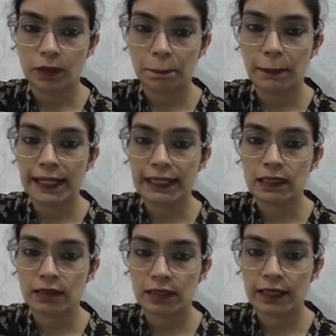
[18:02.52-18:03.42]

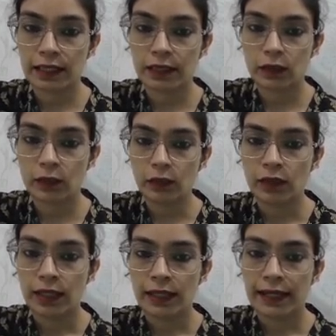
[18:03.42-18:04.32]
minus 3 into
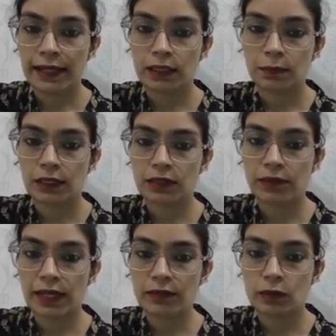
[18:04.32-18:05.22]
x
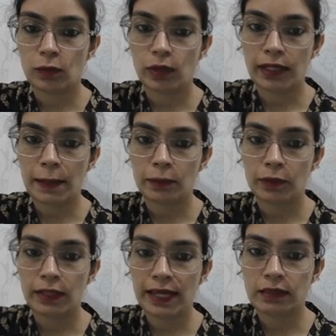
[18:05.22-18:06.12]
plus 5. So what I am
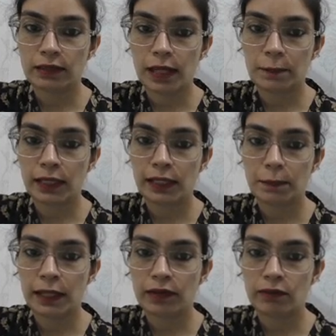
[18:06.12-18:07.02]
doing, x I am
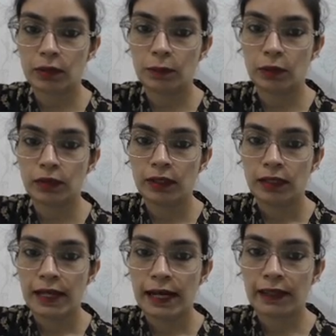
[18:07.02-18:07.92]
multiplying with both
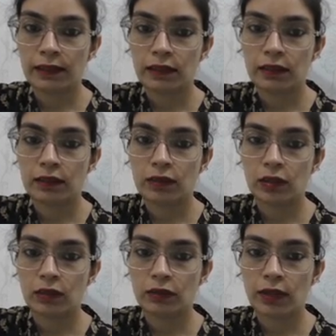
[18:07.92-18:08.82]
and then 3
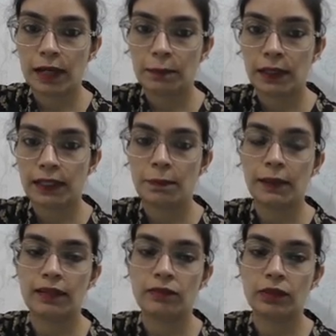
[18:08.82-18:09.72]
also I am
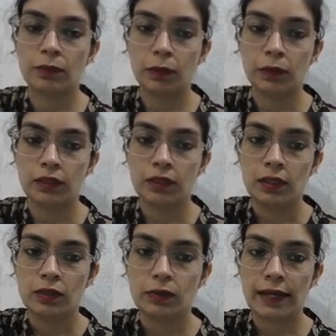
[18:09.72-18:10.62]
multiplying with both.
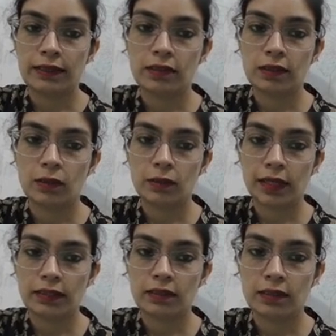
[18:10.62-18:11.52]
So x into
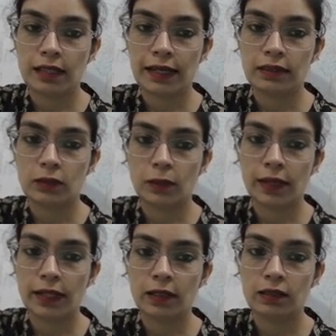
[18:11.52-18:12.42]
x is x
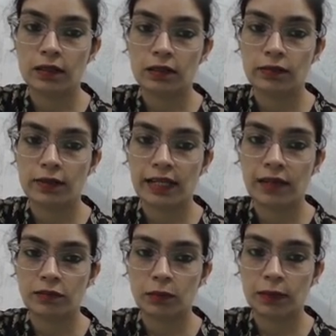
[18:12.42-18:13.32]
square. This we
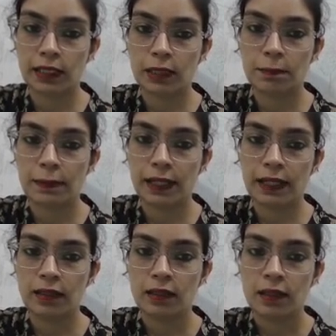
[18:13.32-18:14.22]
have to
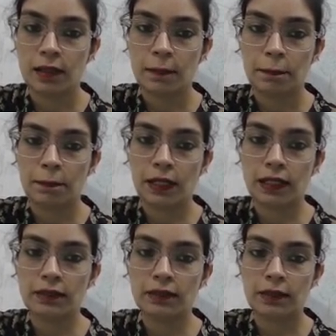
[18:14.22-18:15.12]
multiply,
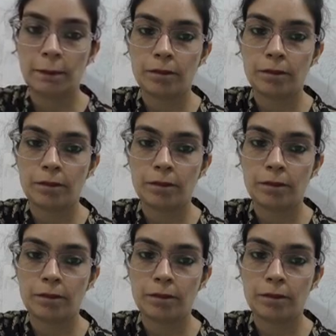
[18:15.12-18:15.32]
plus